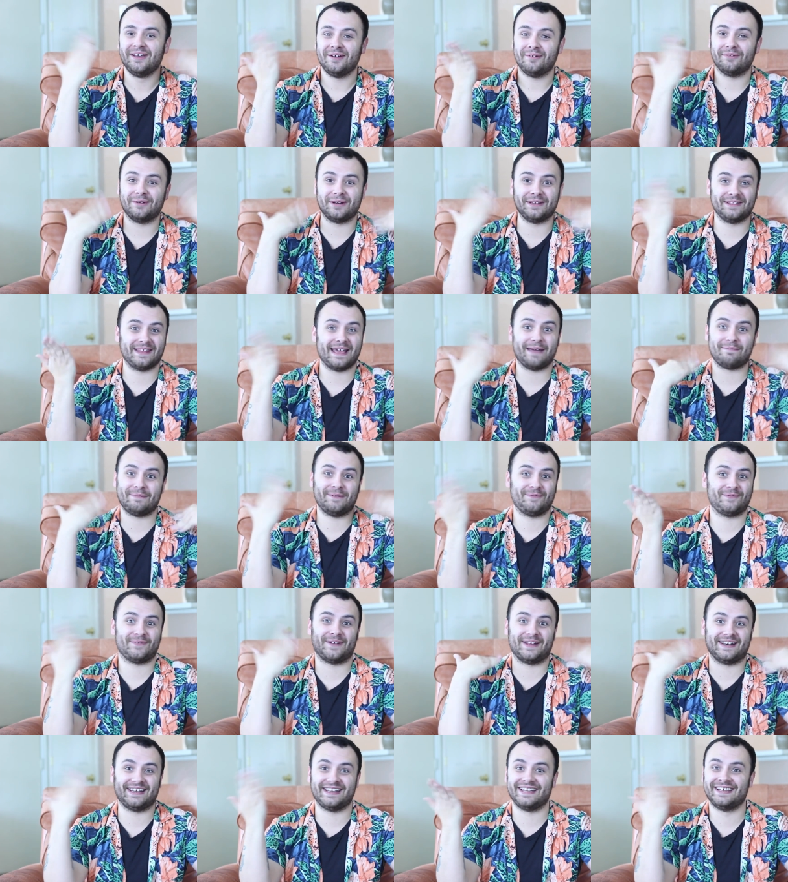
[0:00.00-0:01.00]
Wouldn't that be
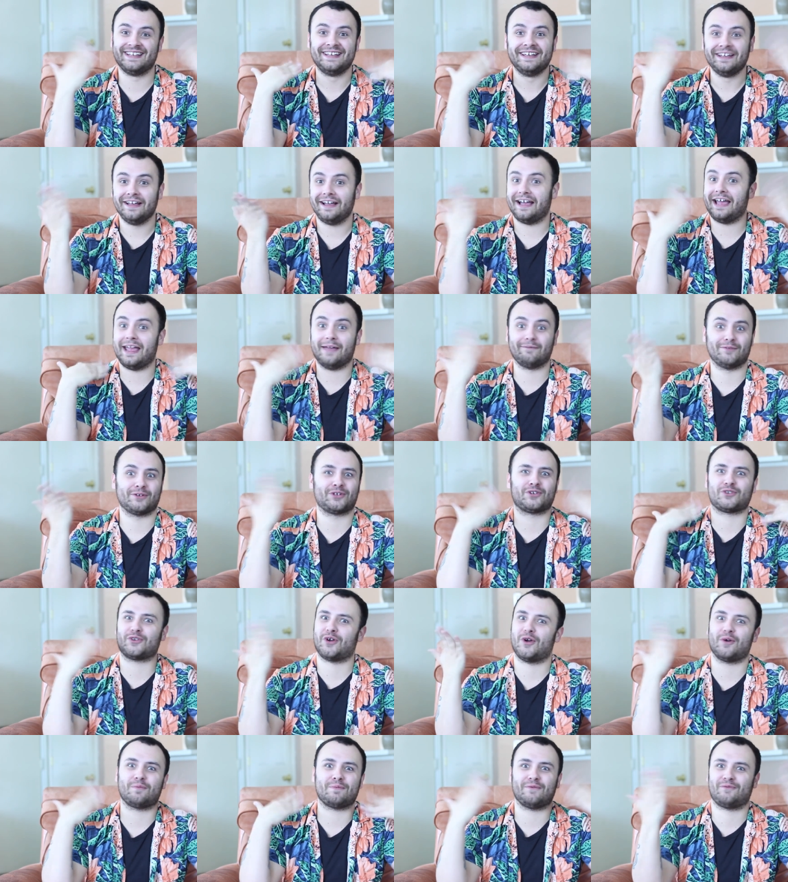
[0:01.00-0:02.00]
funny? I have a
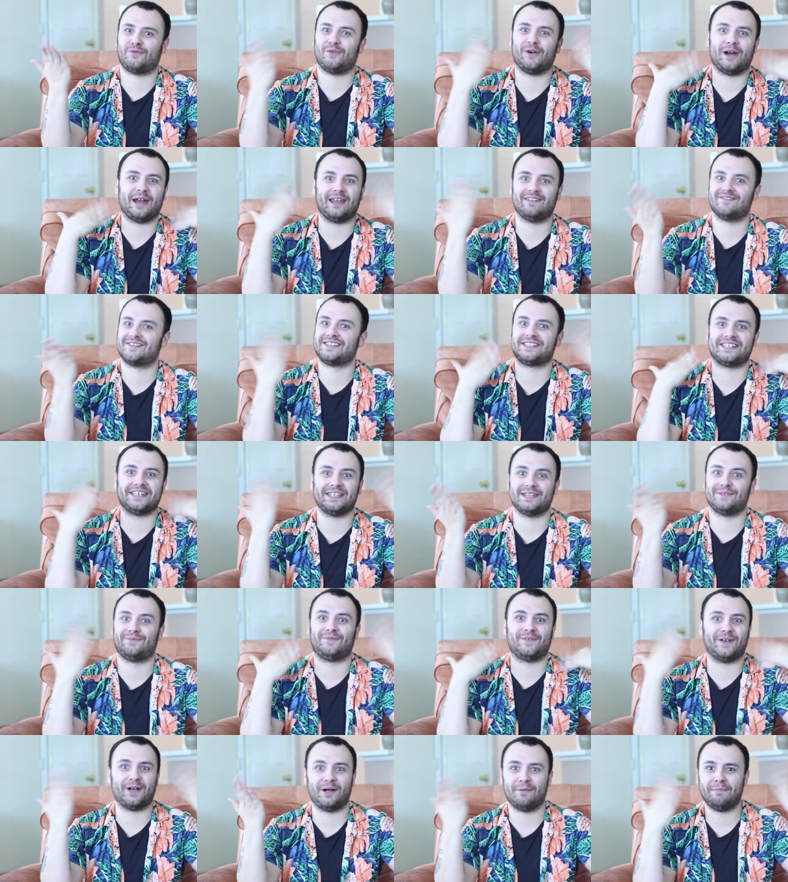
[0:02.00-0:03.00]
stroke before I even see the
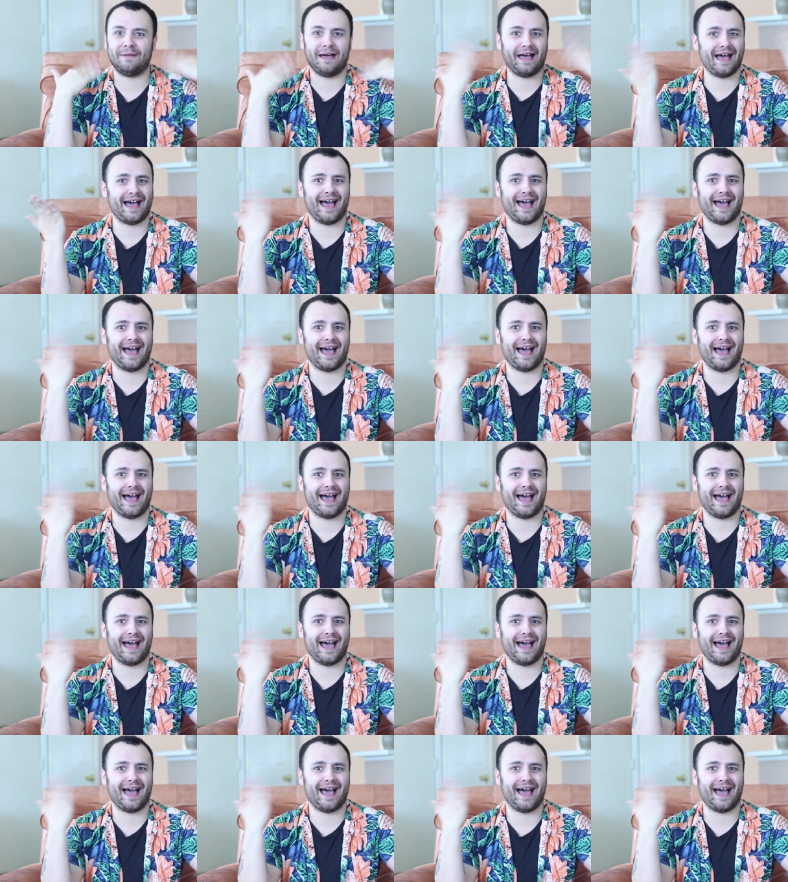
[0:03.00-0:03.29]
film.